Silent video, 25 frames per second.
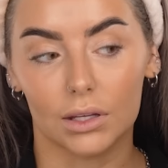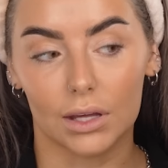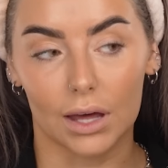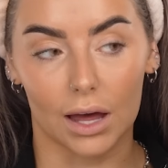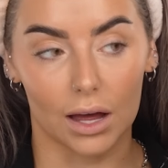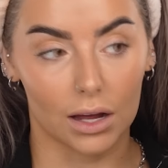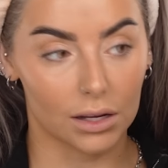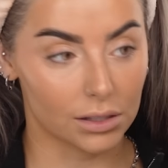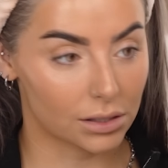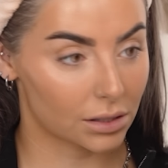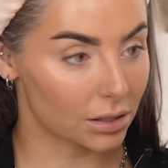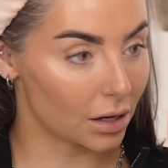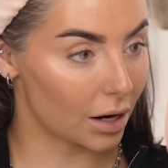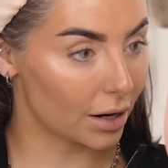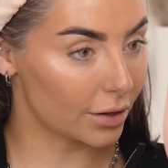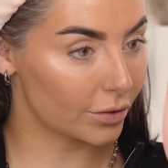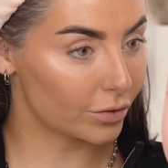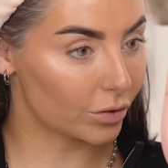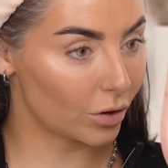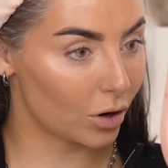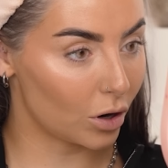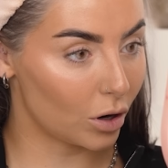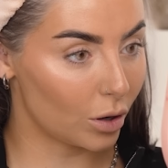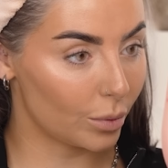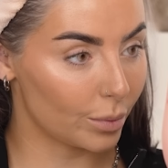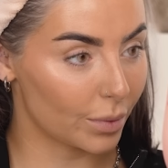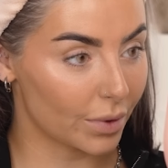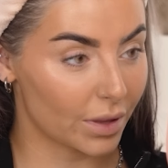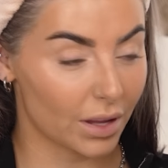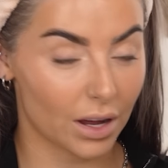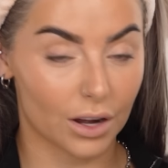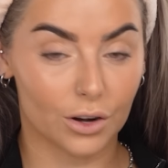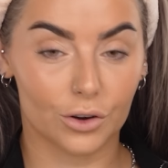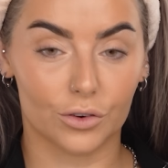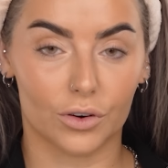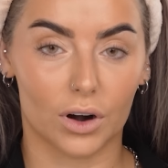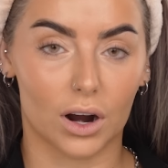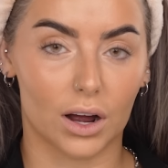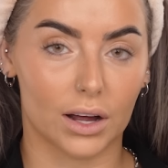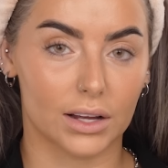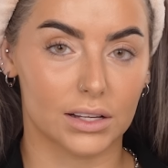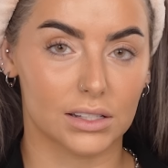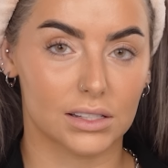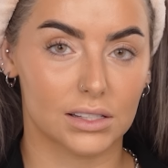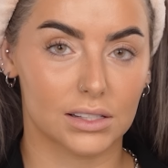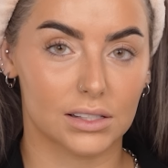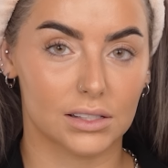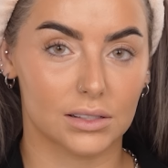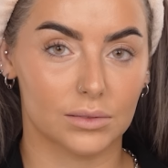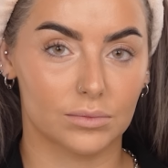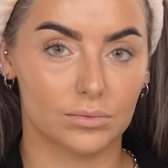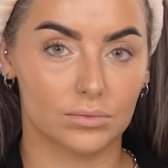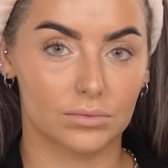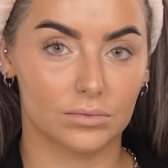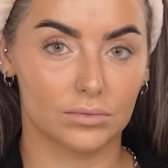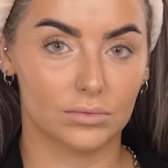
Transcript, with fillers: Yeah, aside from the under eyes